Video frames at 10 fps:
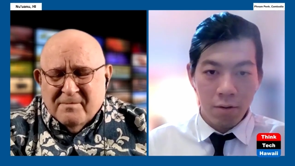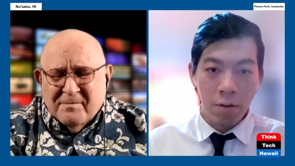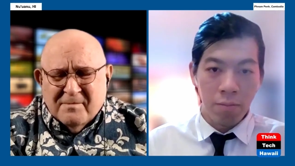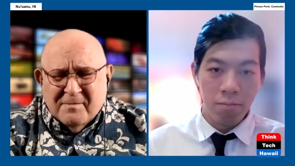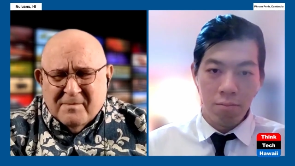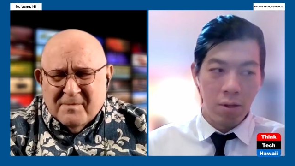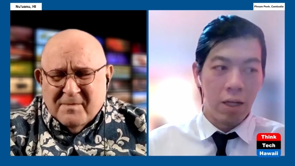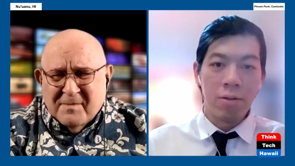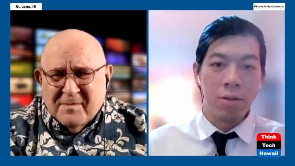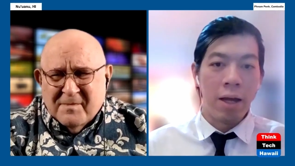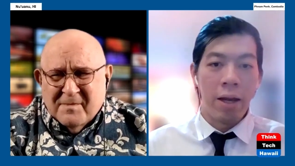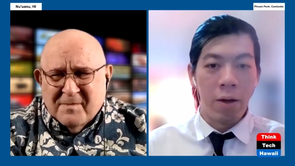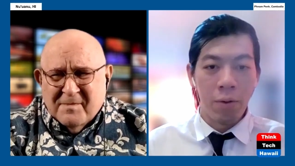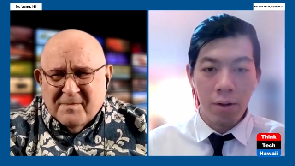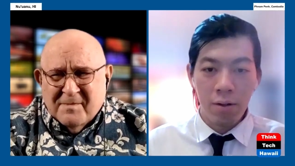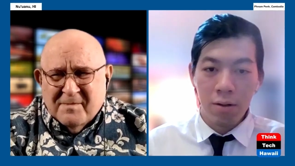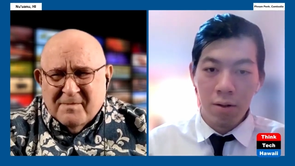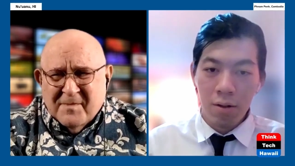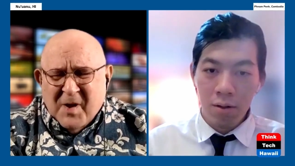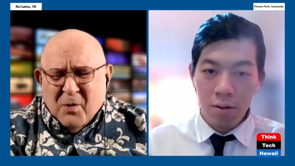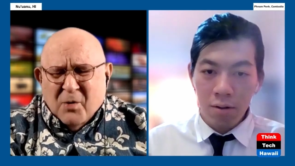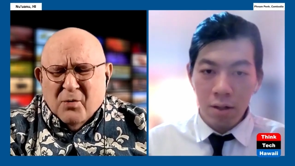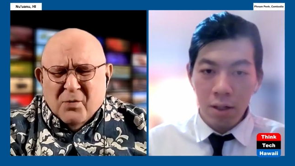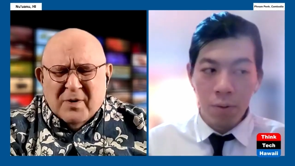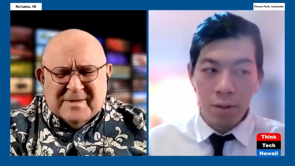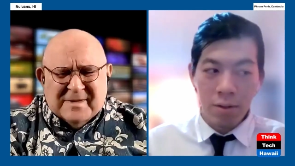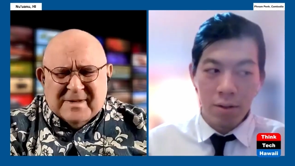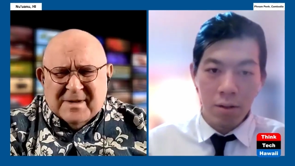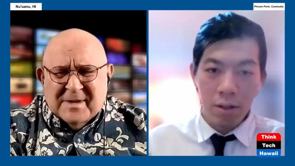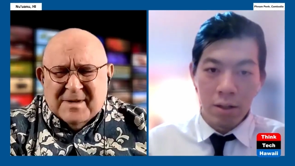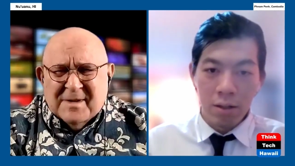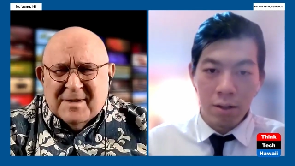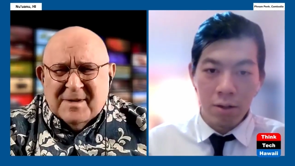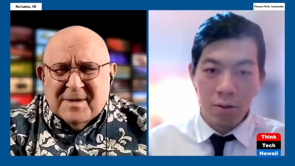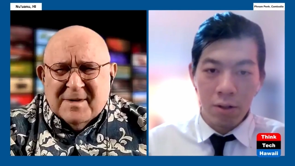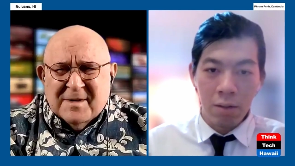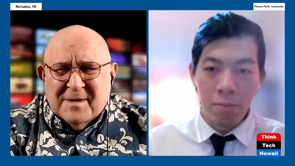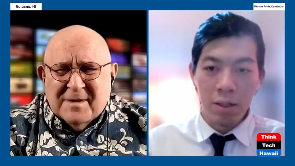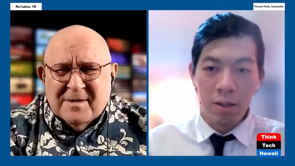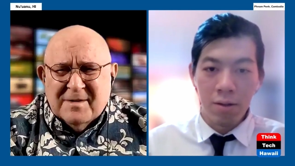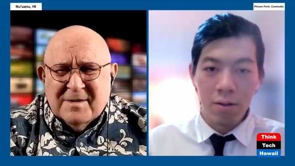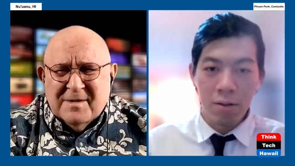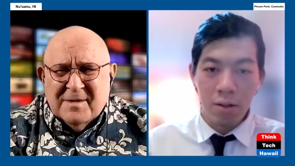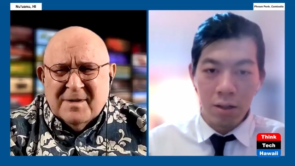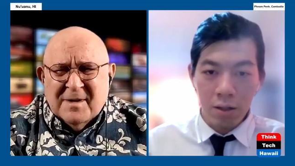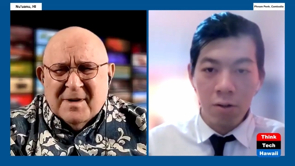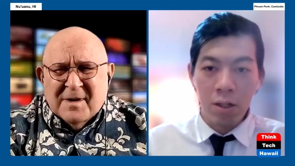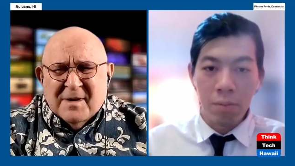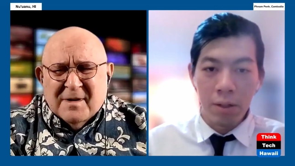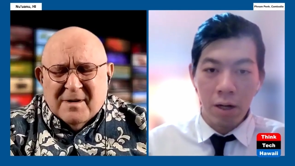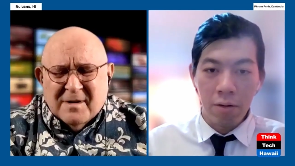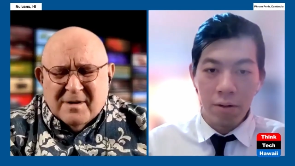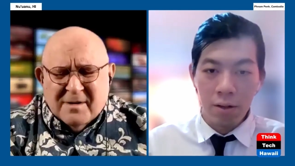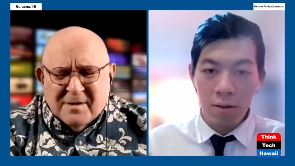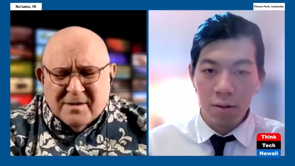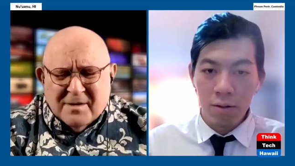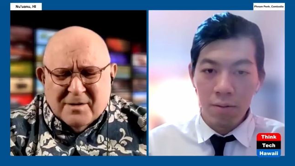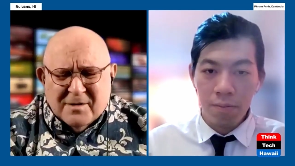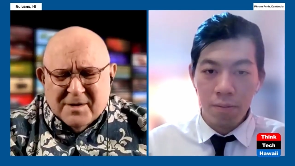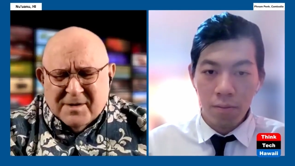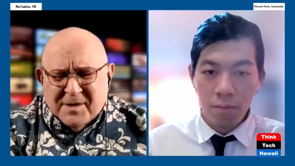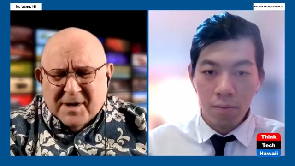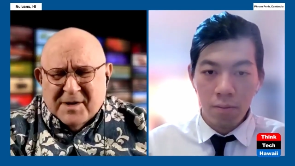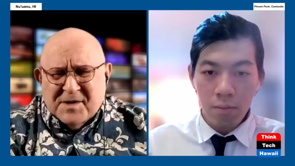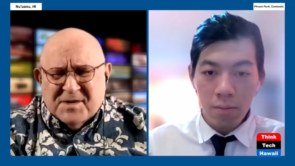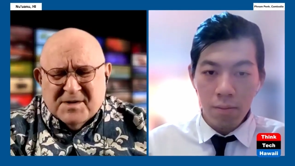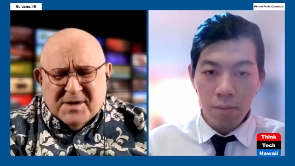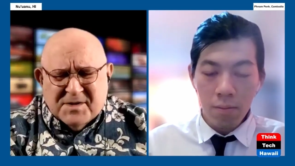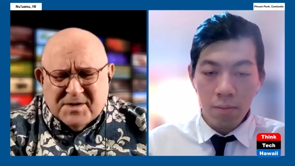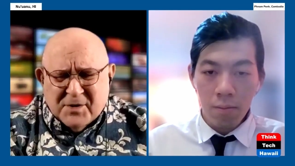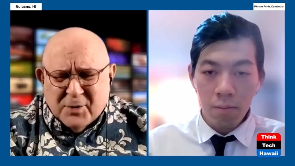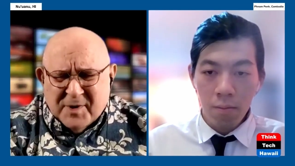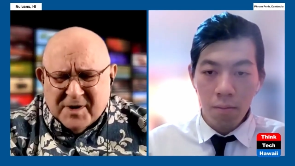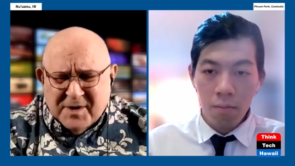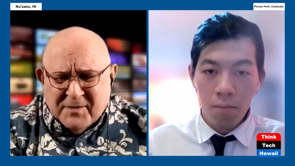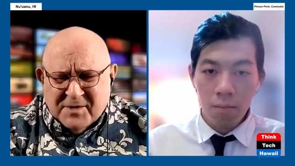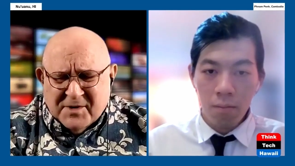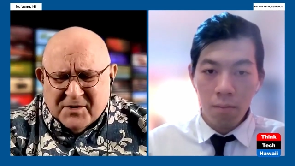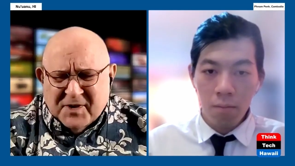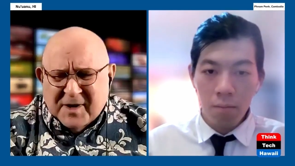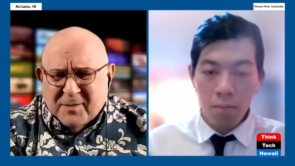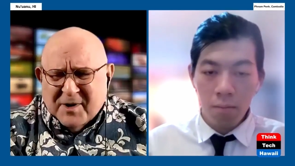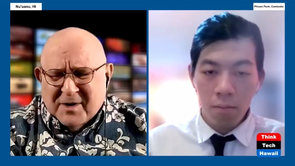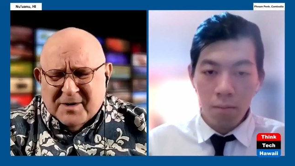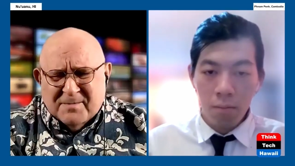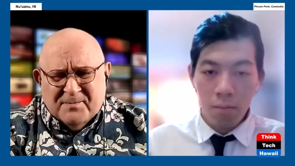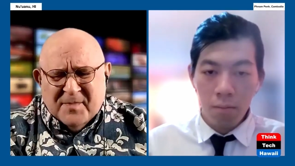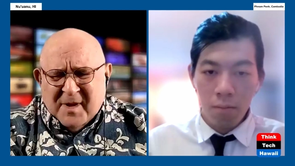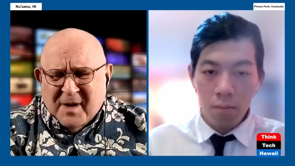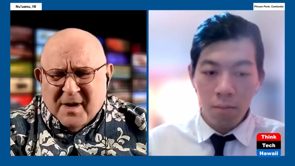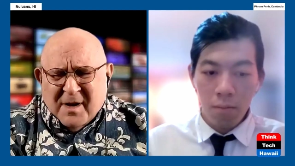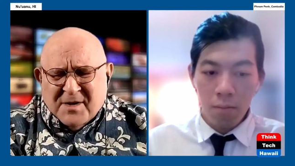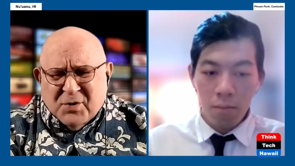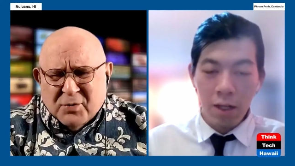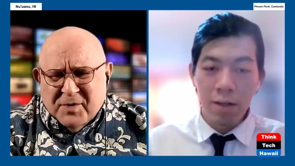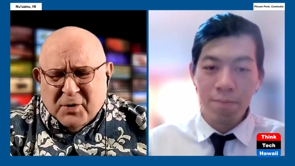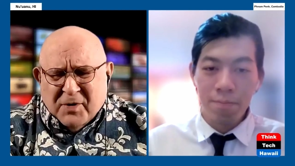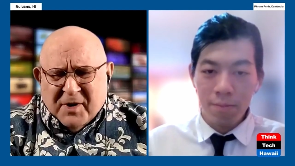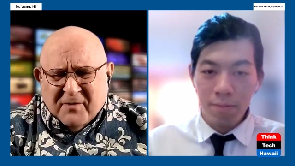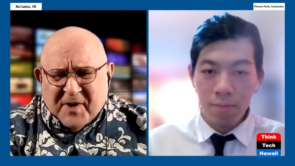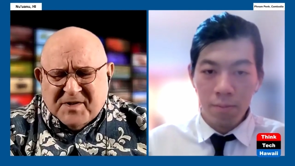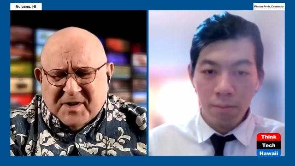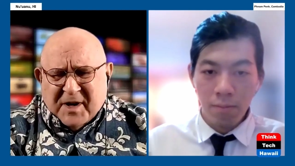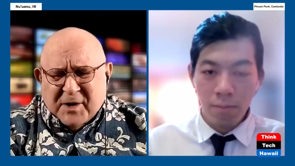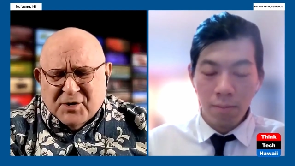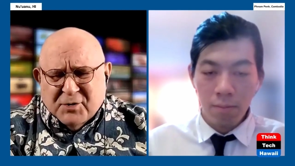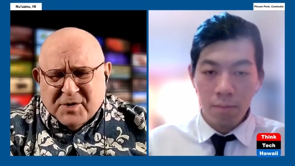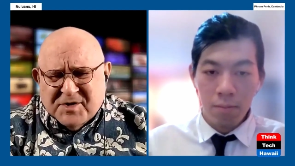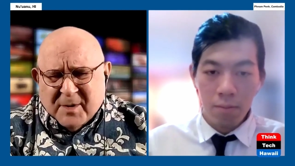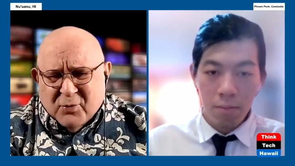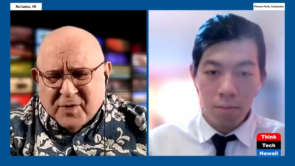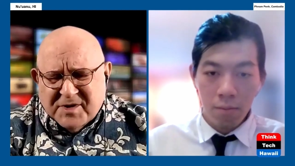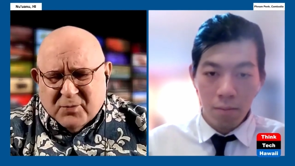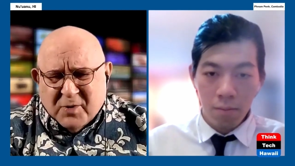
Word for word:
Speaker 1: from the inside out. Oh, it was incredibly, incredibly.
Speaker 2: Oh, that is disturbing even to think about it. So you know the investigators were at some risk.